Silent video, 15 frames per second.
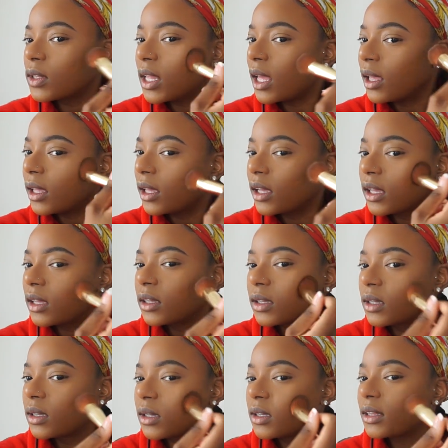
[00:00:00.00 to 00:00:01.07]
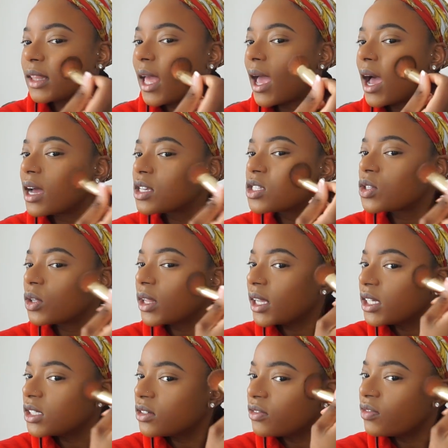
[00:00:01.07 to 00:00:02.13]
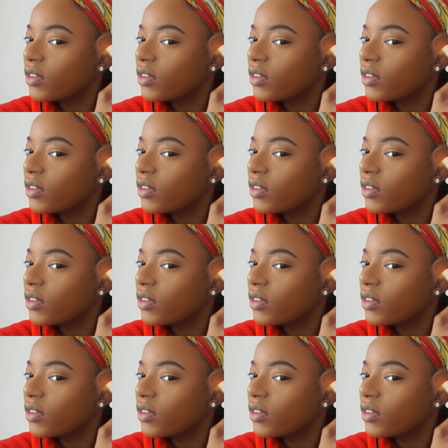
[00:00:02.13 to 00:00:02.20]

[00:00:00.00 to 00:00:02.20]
like, that isolation